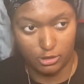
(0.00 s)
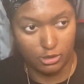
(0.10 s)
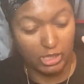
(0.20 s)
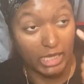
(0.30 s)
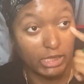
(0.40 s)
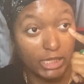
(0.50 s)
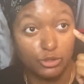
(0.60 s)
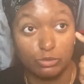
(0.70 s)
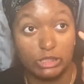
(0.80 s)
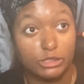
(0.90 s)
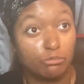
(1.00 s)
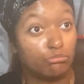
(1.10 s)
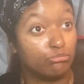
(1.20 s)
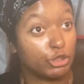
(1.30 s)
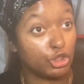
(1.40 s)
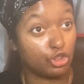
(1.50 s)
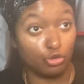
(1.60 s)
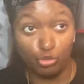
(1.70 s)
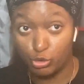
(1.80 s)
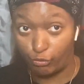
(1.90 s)
Like, that joint is
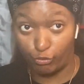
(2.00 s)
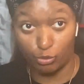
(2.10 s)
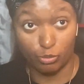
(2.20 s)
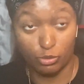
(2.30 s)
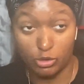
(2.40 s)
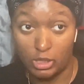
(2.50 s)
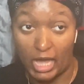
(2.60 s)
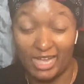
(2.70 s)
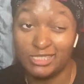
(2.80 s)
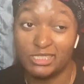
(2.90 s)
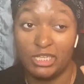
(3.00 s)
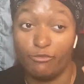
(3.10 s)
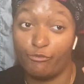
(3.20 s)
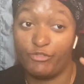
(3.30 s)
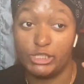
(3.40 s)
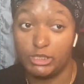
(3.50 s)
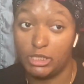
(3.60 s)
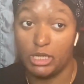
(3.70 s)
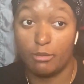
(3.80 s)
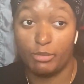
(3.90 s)
beautiful. I can see it
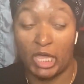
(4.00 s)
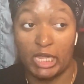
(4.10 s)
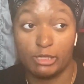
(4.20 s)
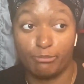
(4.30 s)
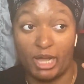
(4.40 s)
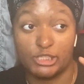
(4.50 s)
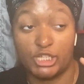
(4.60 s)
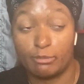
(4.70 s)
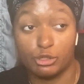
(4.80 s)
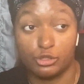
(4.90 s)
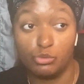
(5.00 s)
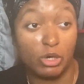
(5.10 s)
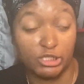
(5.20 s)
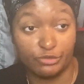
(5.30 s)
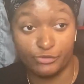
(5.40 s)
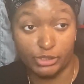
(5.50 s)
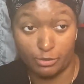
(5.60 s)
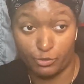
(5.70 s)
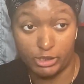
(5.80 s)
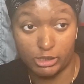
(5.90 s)
finishing up like by chapter 200 for some
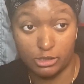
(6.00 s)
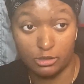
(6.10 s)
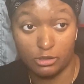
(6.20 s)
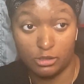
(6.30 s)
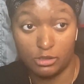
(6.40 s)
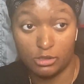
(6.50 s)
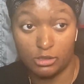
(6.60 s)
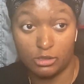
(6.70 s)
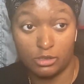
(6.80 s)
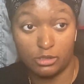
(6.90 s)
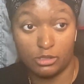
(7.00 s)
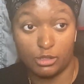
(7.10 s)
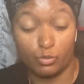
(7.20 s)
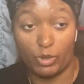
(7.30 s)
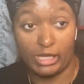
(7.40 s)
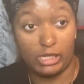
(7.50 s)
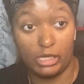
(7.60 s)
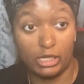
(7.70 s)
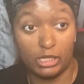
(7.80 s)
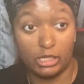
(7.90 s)
reason. The way,
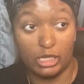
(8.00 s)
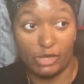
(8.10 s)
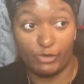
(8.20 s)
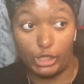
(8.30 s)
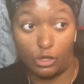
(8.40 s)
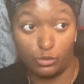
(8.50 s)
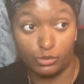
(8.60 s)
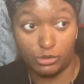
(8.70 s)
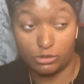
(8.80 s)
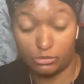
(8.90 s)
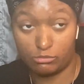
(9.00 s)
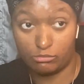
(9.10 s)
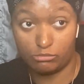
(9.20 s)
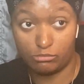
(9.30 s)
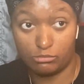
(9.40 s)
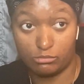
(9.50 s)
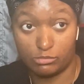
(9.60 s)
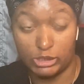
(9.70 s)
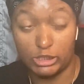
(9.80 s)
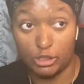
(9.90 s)
if it goes,
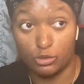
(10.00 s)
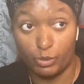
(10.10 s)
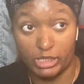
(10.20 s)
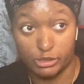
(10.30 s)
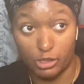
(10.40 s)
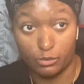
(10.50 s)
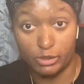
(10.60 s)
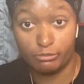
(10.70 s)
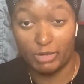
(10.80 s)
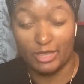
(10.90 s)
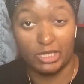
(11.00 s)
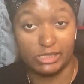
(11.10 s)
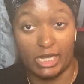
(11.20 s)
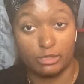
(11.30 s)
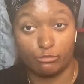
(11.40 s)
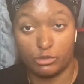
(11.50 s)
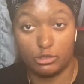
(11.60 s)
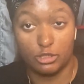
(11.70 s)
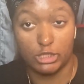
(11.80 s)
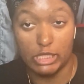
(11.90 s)
continue the way it's going, I think it's like
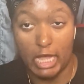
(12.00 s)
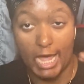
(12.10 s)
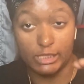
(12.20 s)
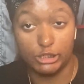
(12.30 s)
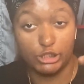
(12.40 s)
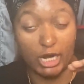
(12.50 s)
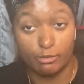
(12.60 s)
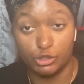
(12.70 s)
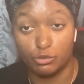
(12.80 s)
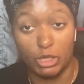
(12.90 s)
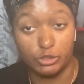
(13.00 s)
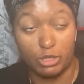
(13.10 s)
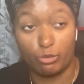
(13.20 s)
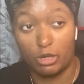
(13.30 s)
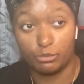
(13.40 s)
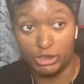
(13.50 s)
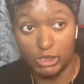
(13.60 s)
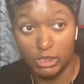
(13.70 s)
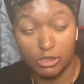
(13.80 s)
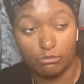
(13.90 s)
at chapter 200 it probably
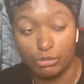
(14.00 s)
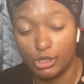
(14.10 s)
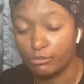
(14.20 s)
done, but